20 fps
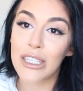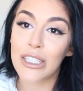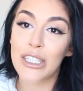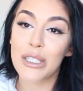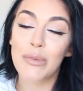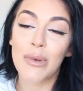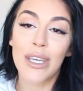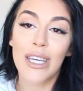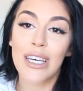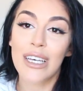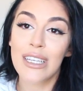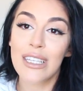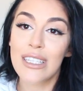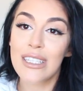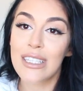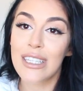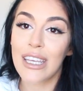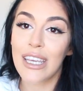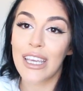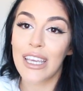just
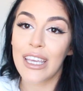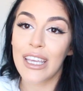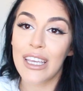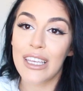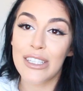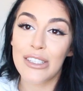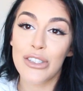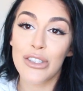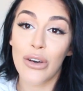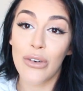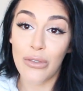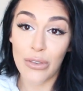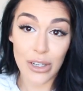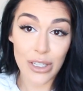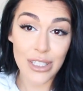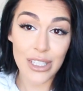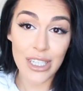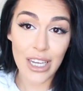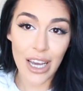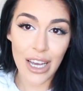because it is so
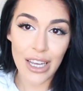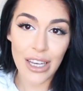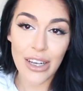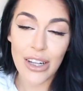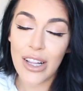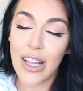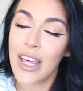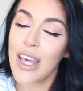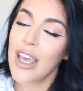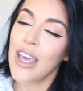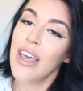versatile.